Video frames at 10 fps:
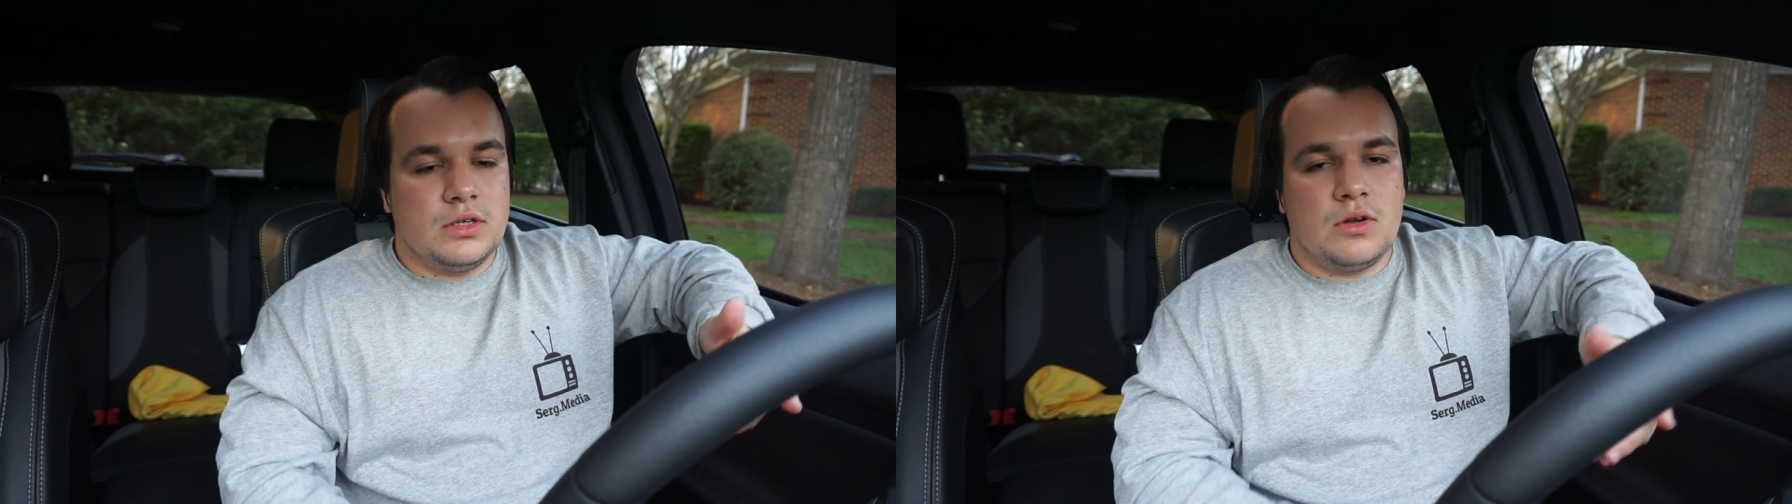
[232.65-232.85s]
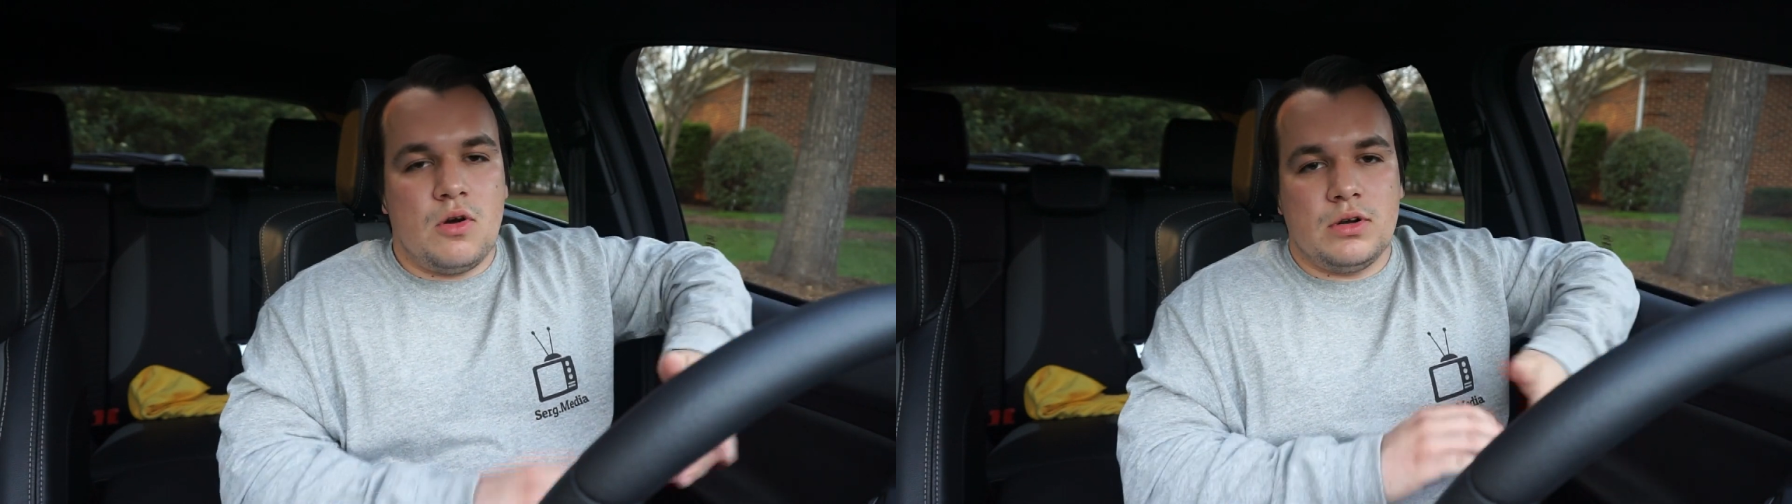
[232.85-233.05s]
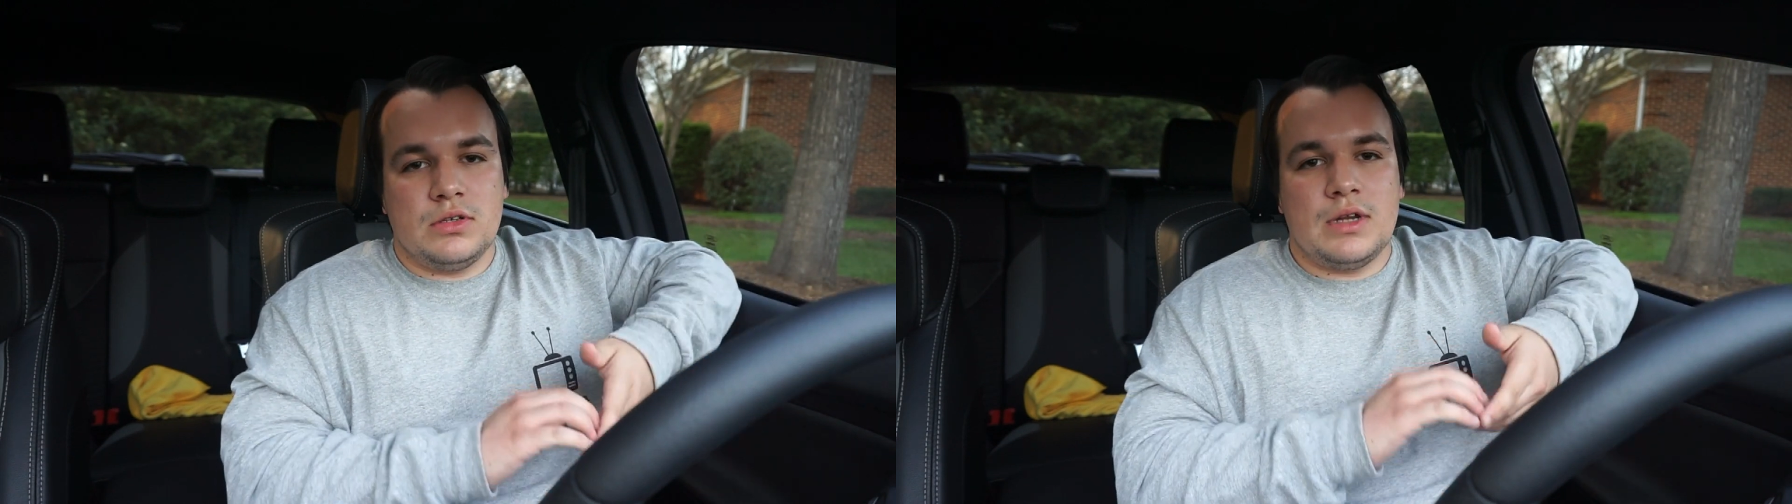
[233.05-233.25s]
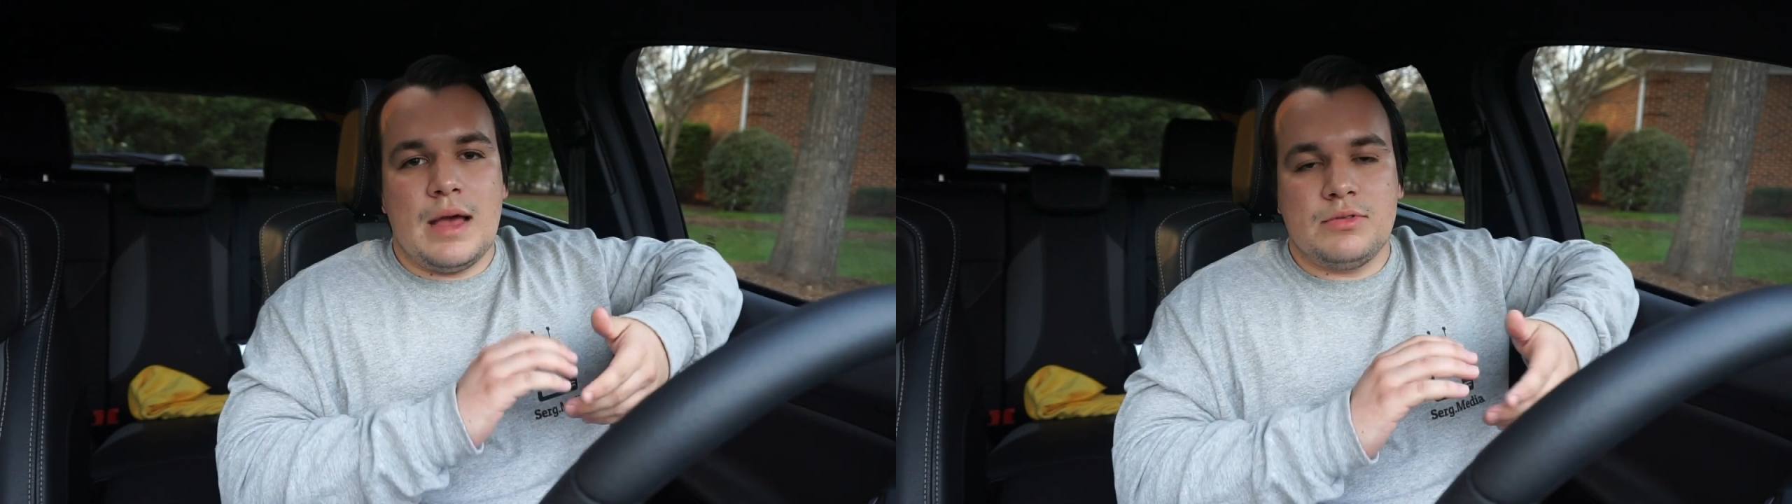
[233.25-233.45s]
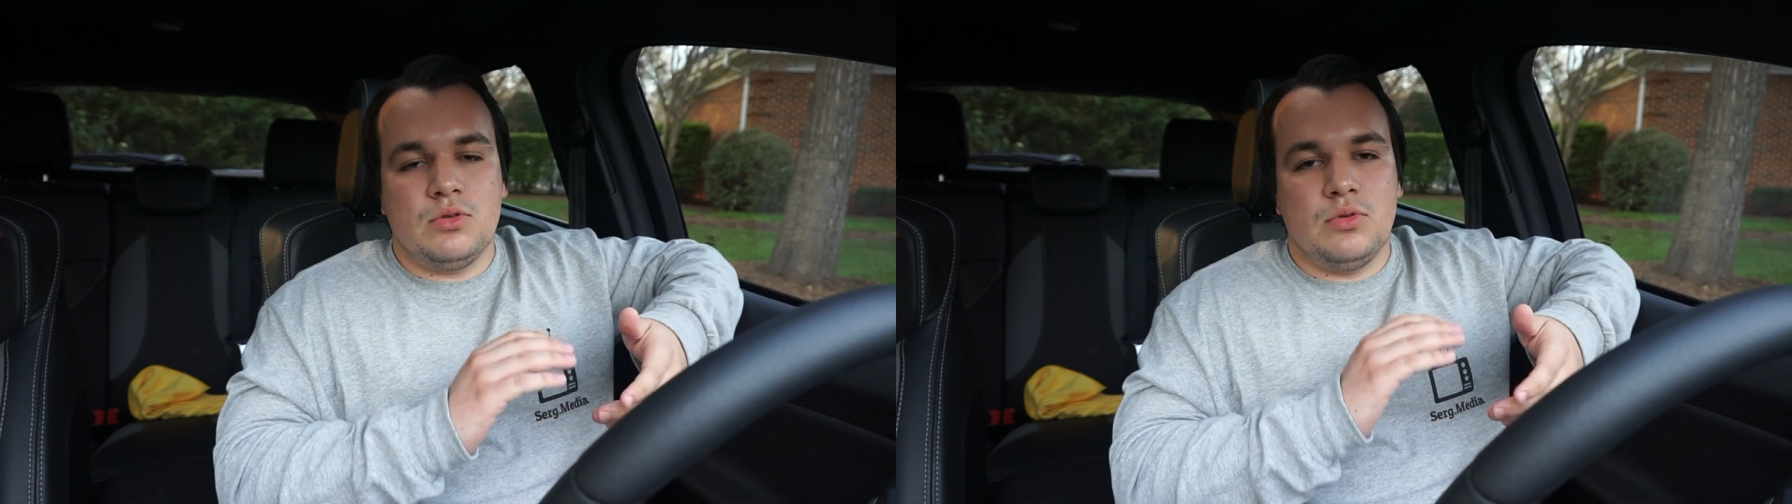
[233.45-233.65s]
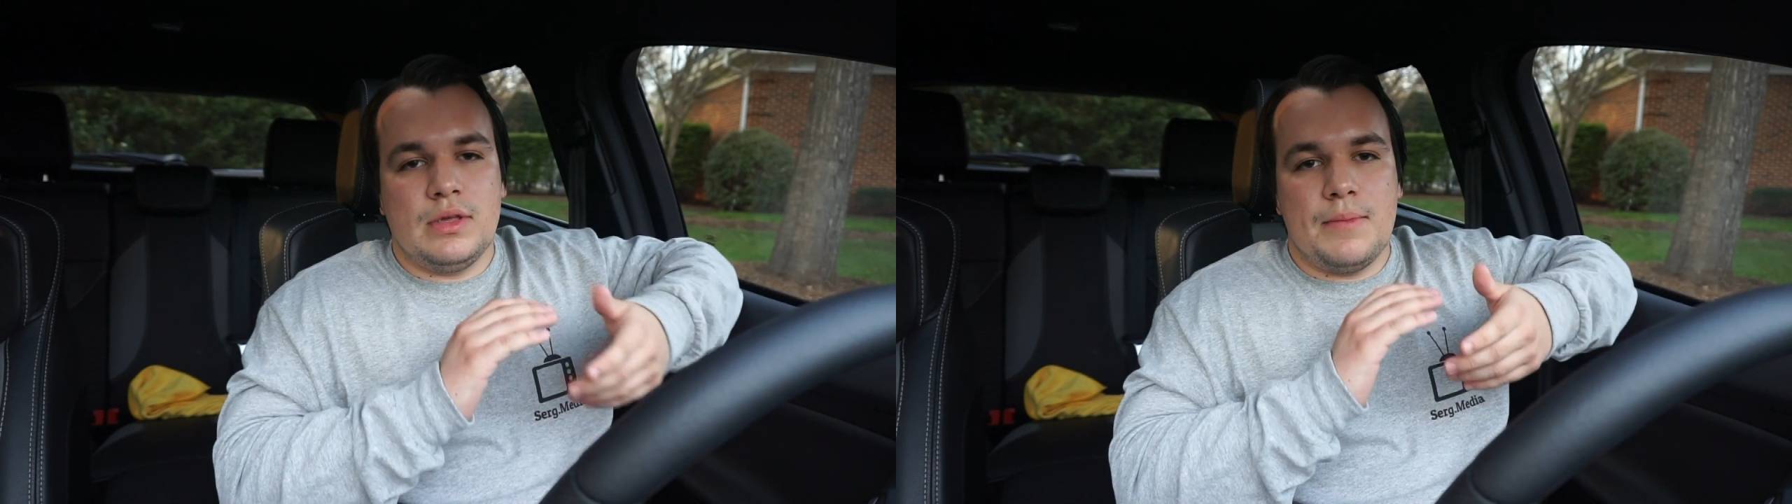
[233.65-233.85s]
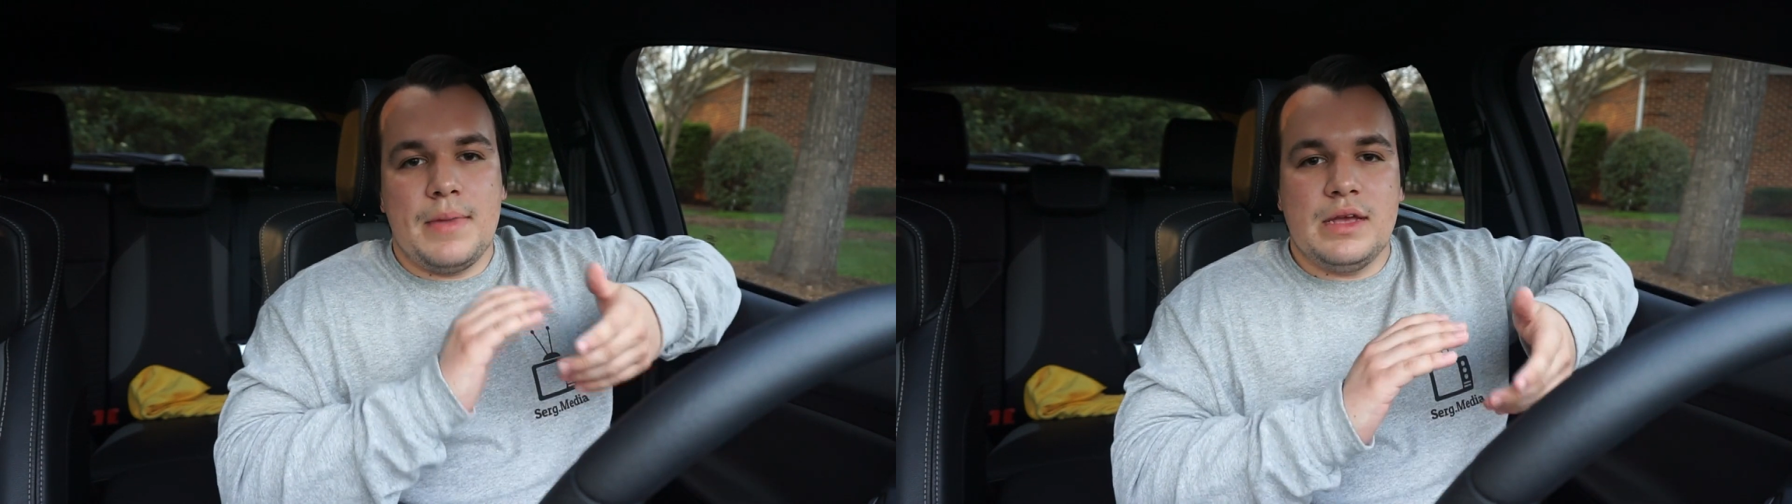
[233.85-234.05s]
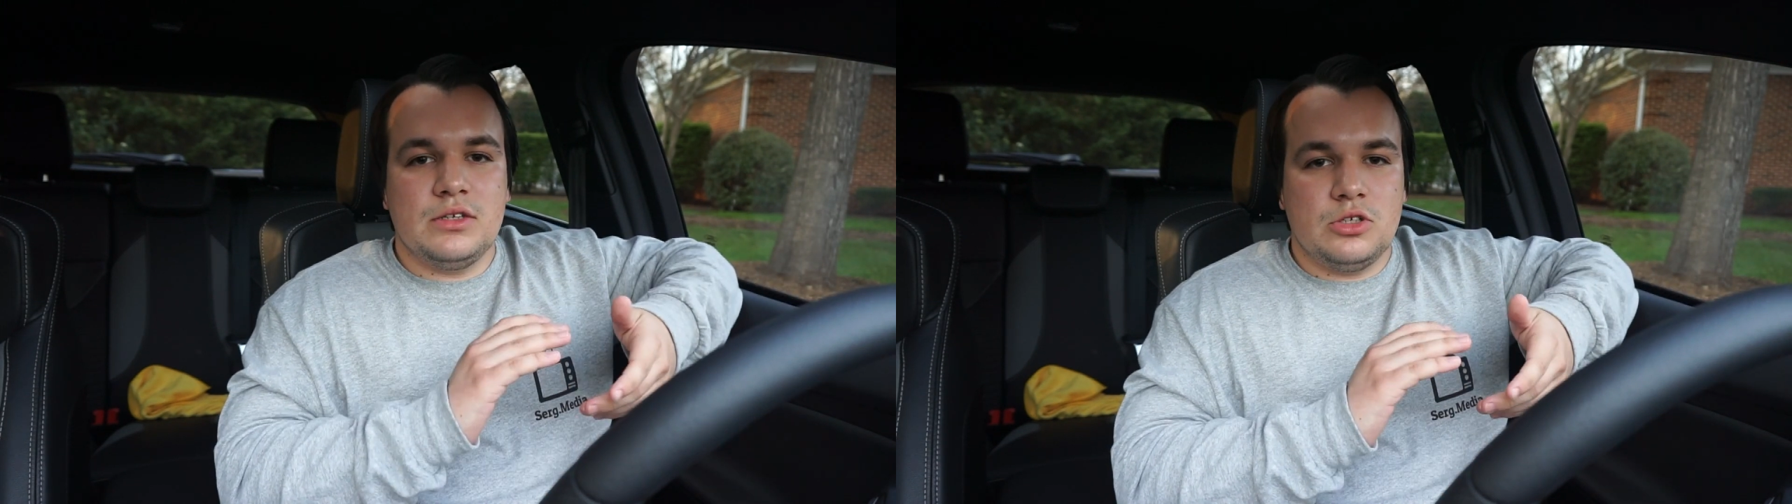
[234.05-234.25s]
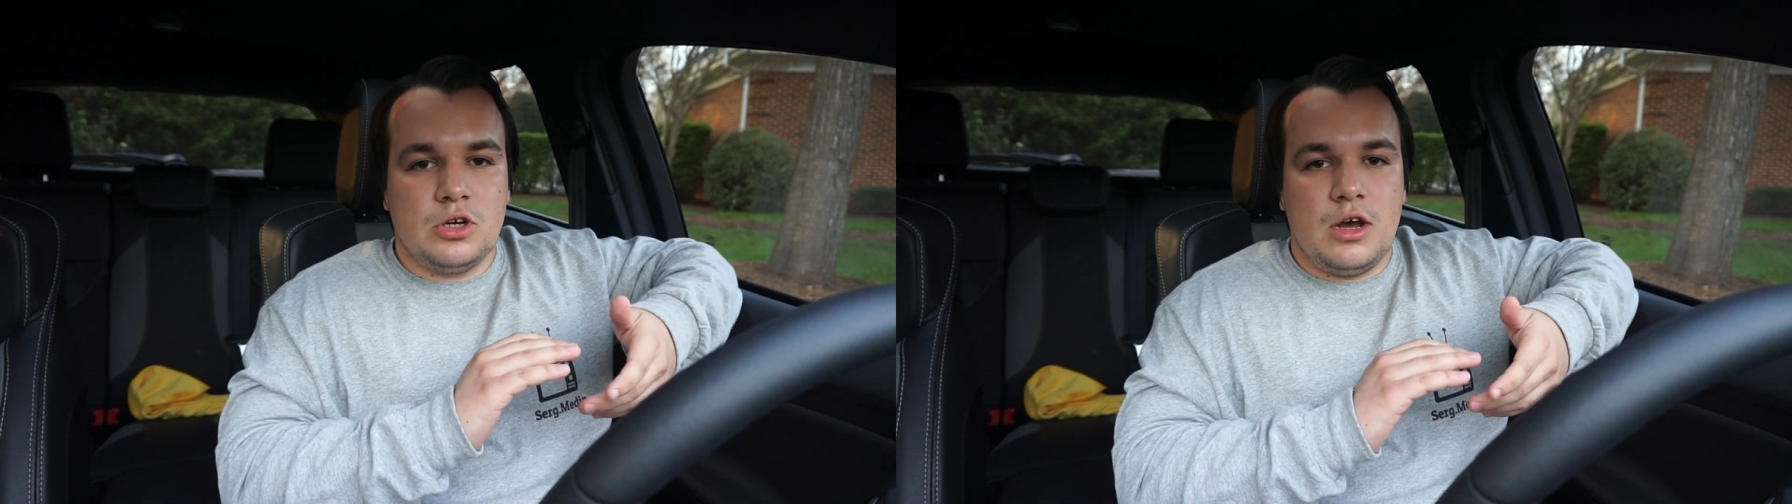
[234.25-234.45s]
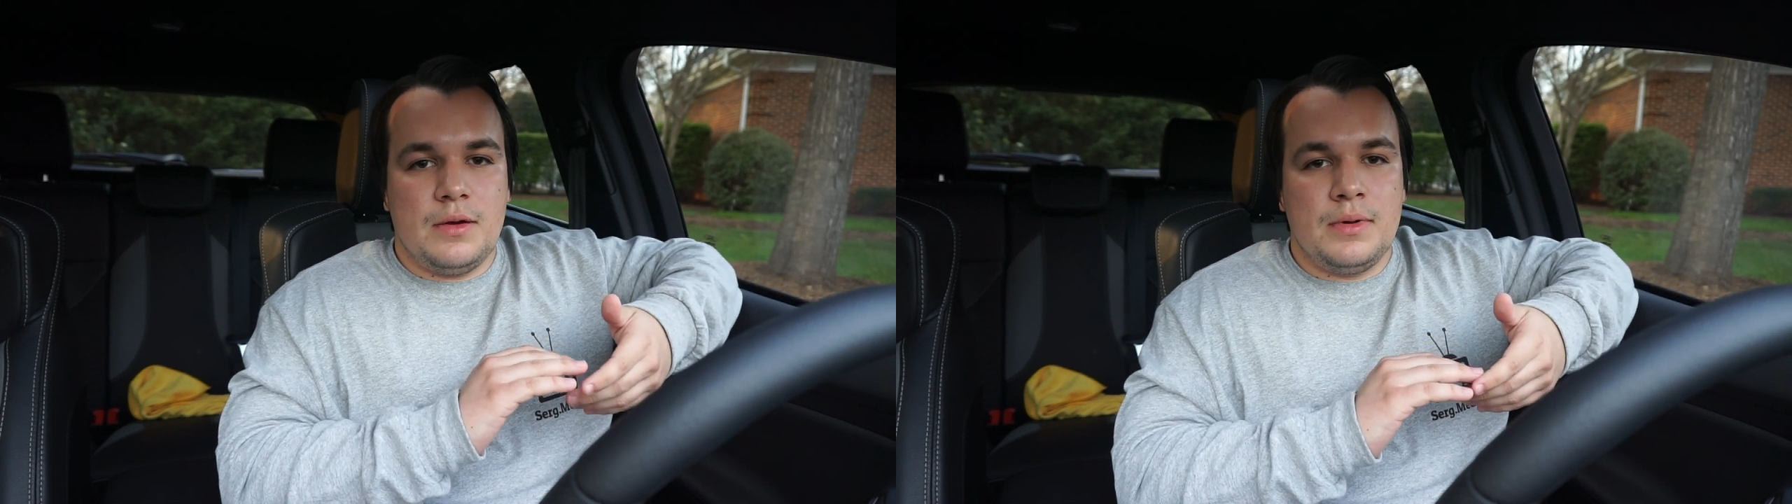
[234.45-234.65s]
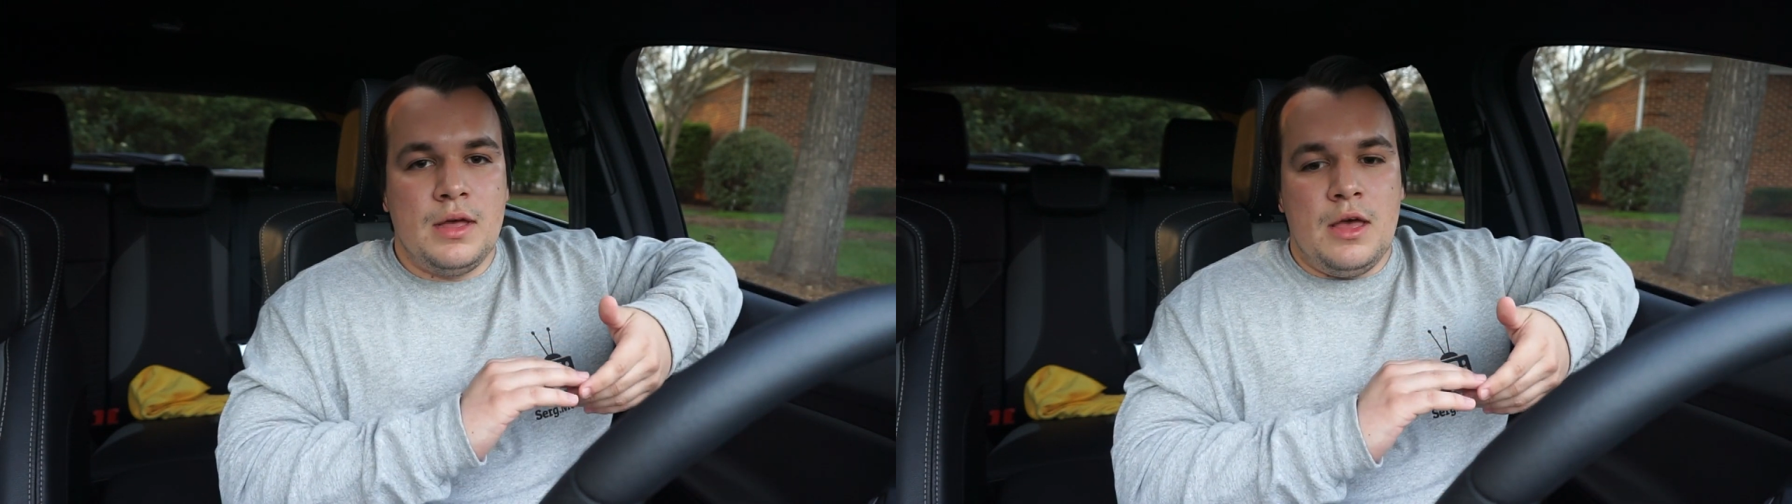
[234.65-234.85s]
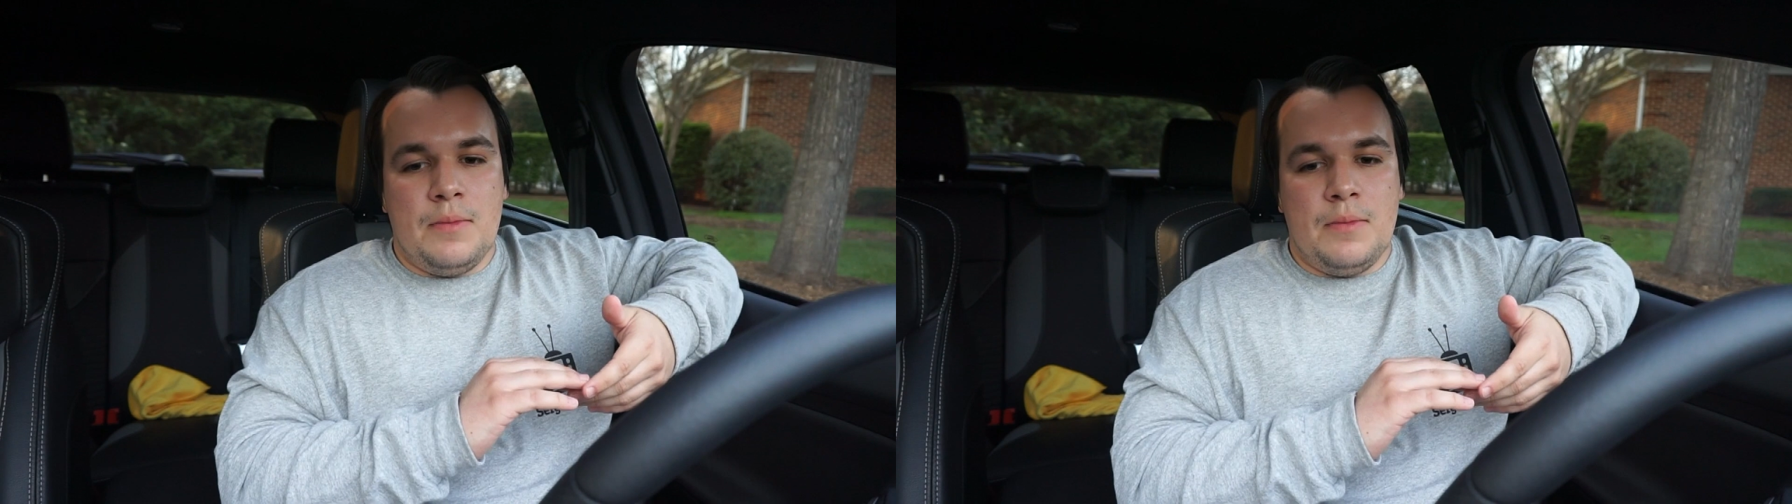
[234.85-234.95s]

This car does an absolutely amazing job